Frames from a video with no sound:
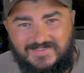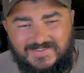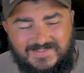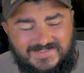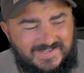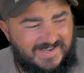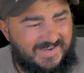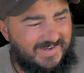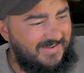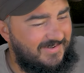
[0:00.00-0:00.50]

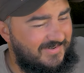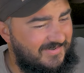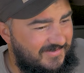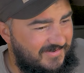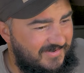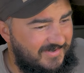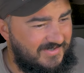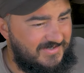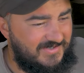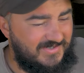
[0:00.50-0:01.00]
This
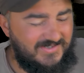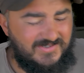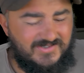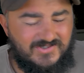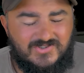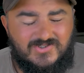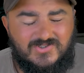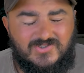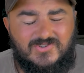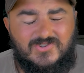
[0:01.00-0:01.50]
anchorage is
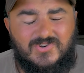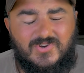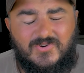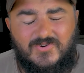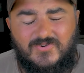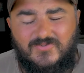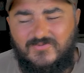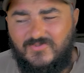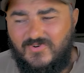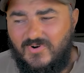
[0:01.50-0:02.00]
so
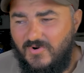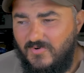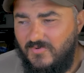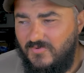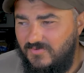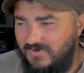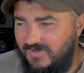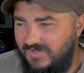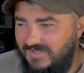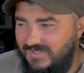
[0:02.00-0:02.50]

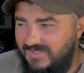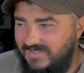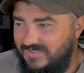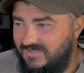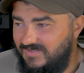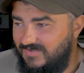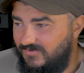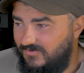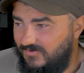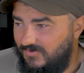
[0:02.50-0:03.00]
rolly
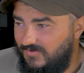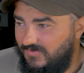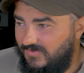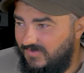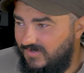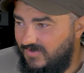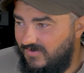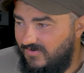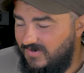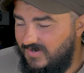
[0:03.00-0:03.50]
through the
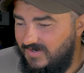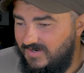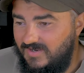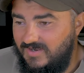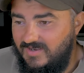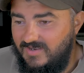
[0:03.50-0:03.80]
night.